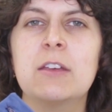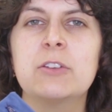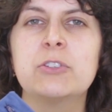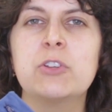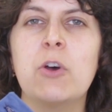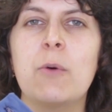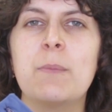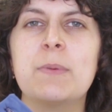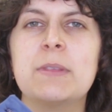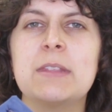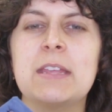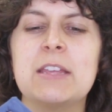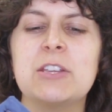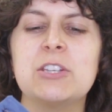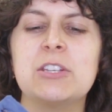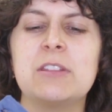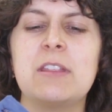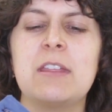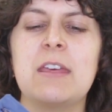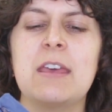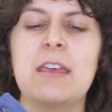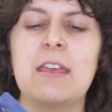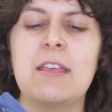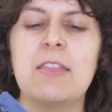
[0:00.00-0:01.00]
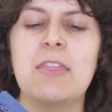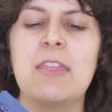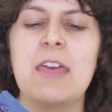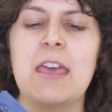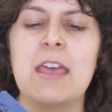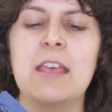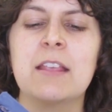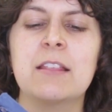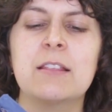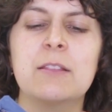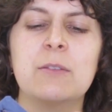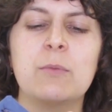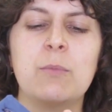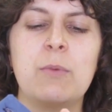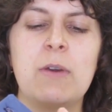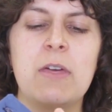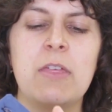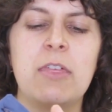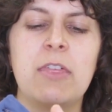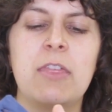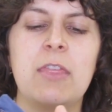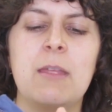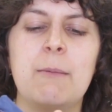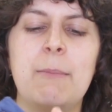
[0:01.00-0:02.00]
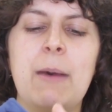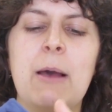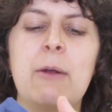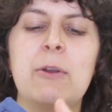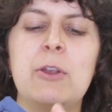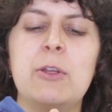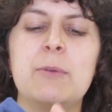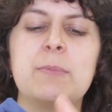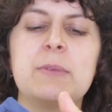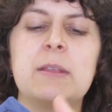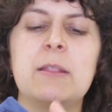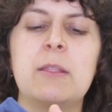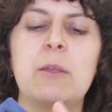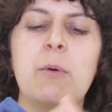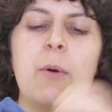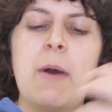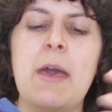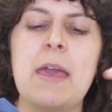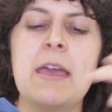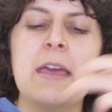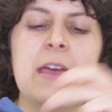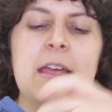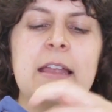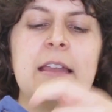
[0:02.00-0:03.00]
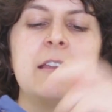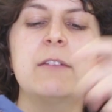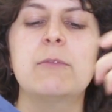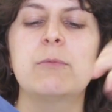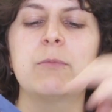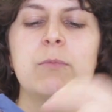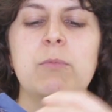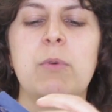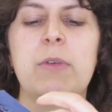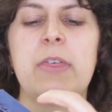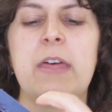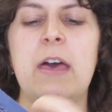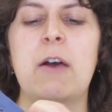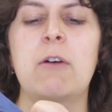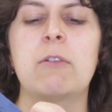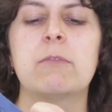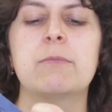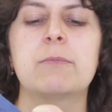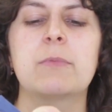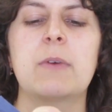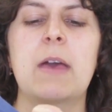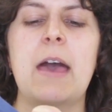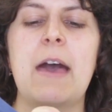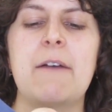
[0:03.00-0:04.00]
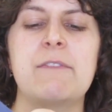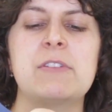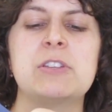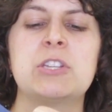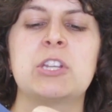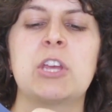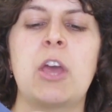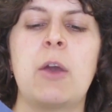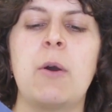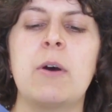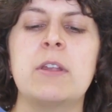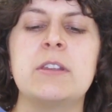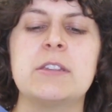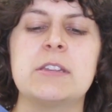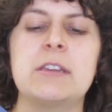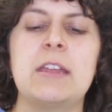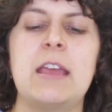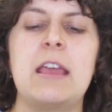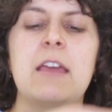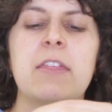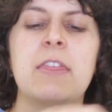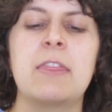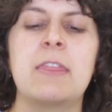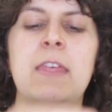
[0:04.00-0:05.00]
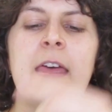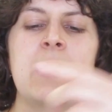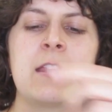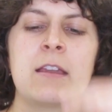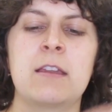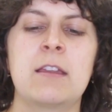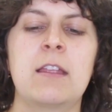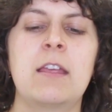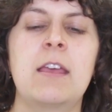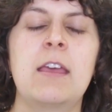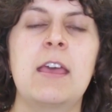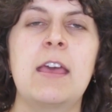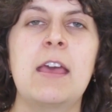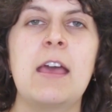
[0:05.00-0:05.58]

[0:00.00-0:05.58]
top stitch this with the belt loops in the way without having to go underneath and